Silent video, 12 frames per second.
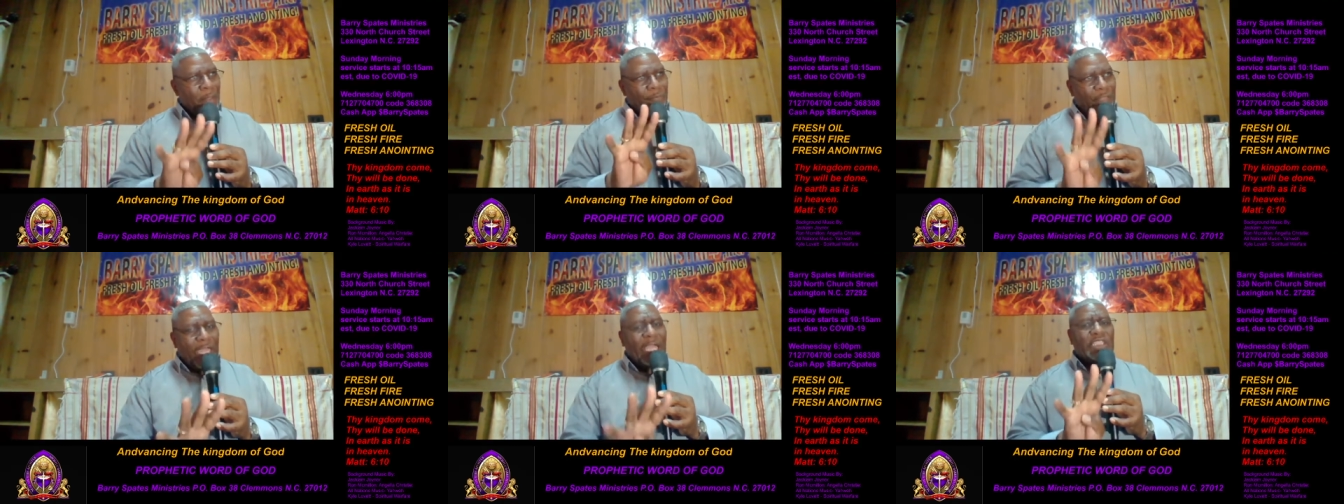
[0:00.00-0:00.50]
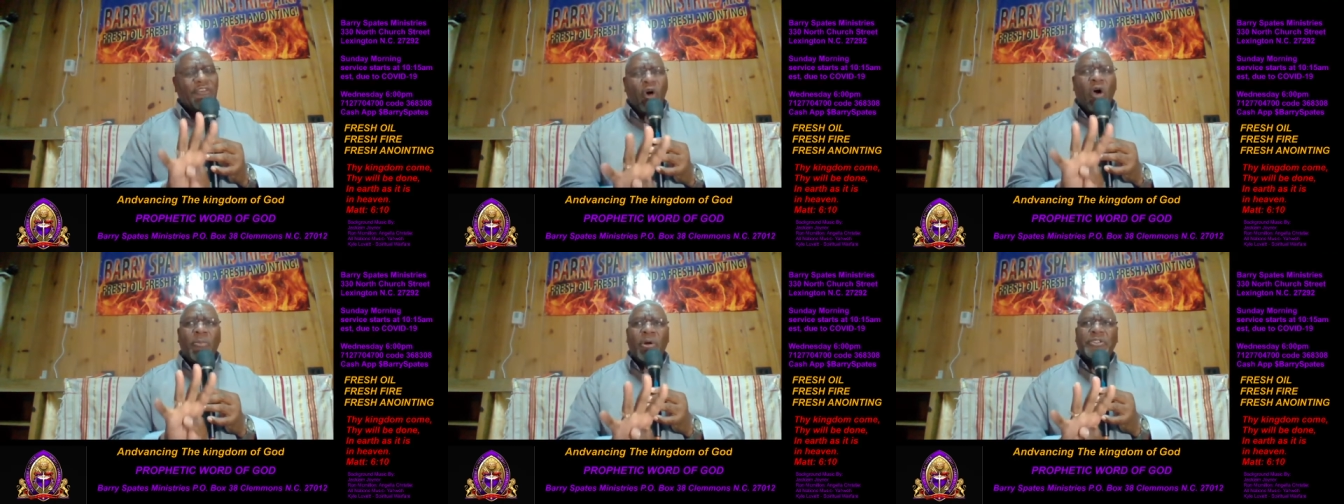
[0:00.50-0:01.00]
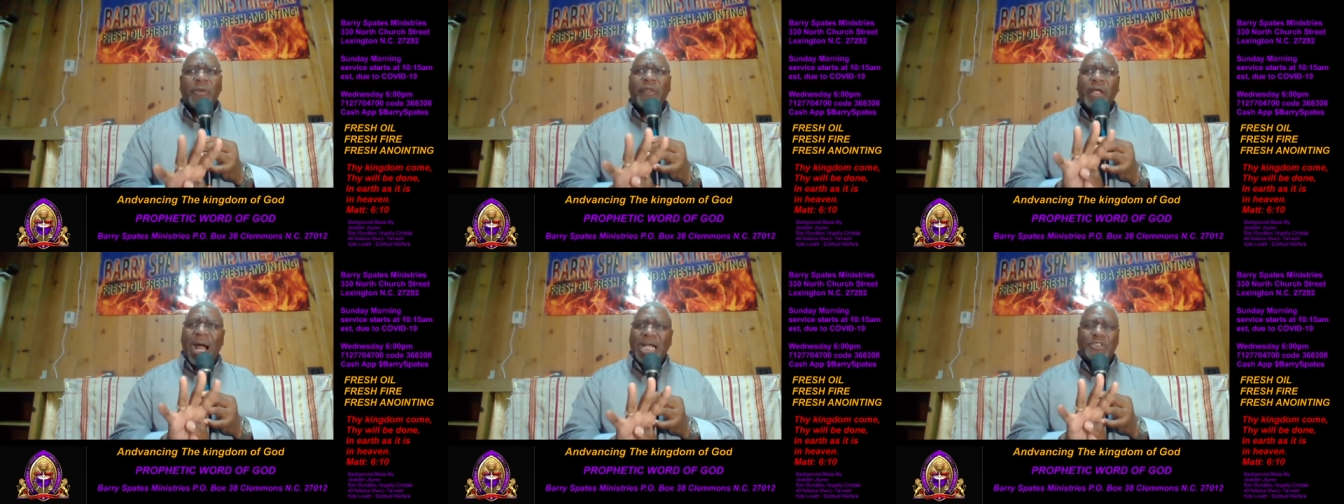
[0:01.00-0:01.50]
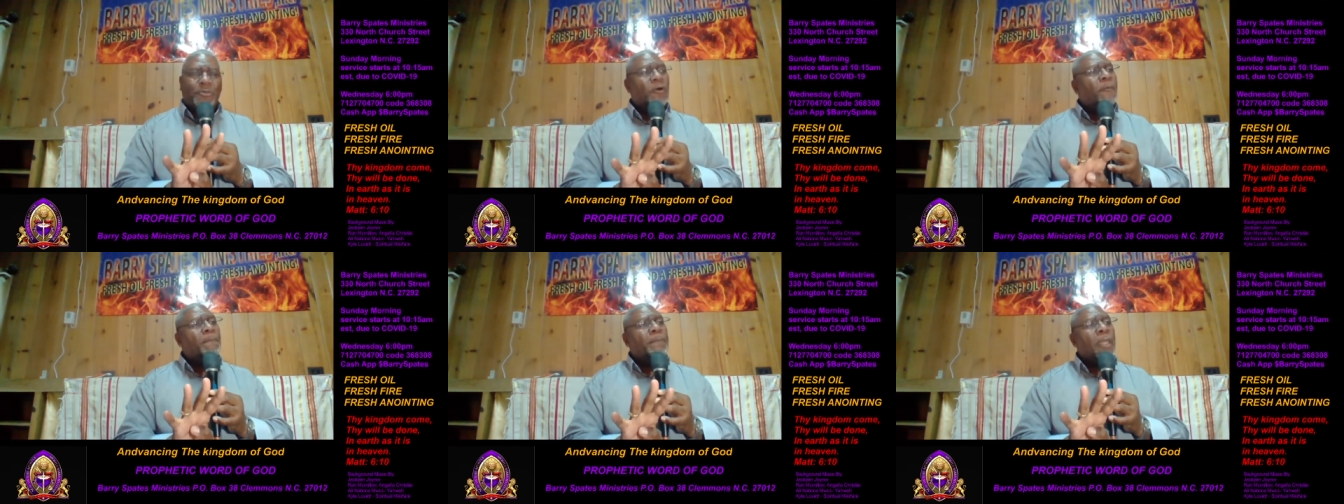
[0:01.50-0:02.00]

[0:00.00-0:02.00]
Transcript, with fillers: These four books of the Gospel